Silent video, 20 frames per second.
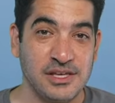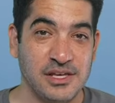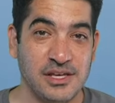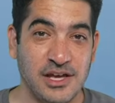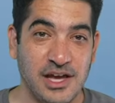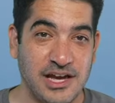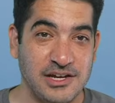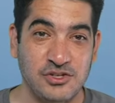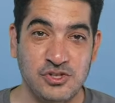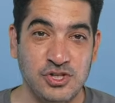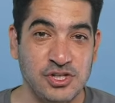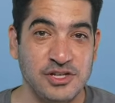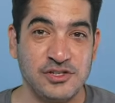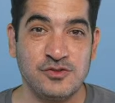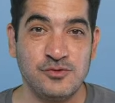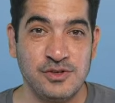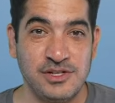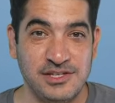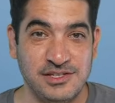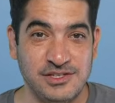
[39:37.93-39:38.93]
I just
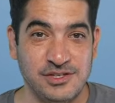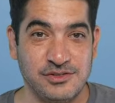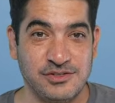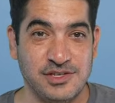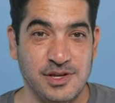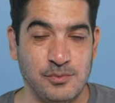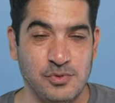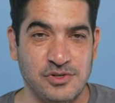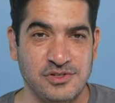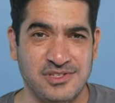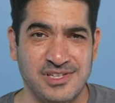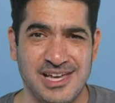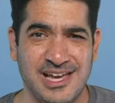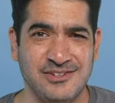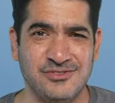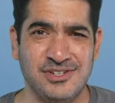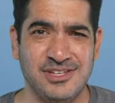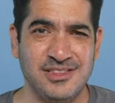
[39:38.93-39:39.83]
released those numbers actually